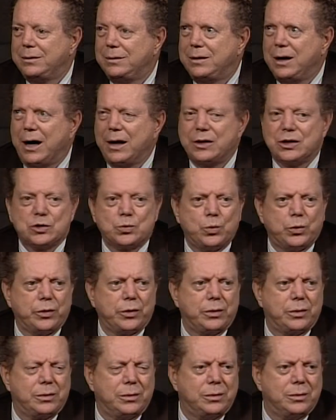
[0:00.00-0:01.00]
God is
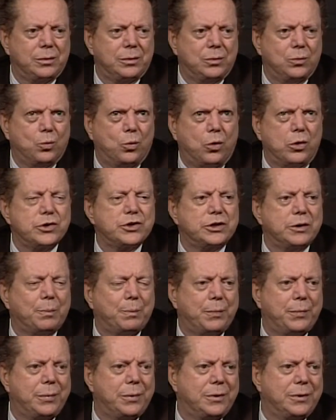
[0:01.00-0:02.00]
worth worship
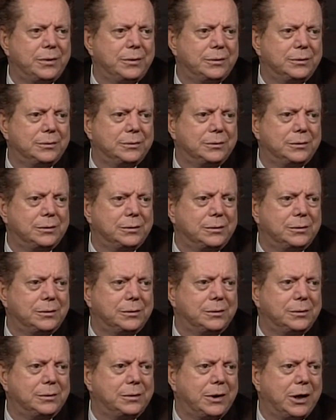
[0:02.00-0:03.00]

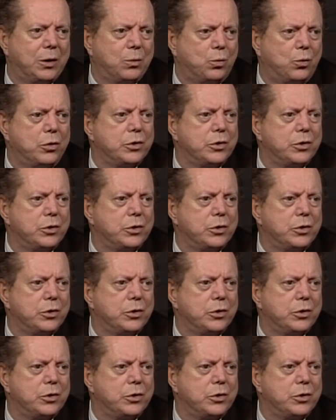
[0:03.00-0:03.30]
and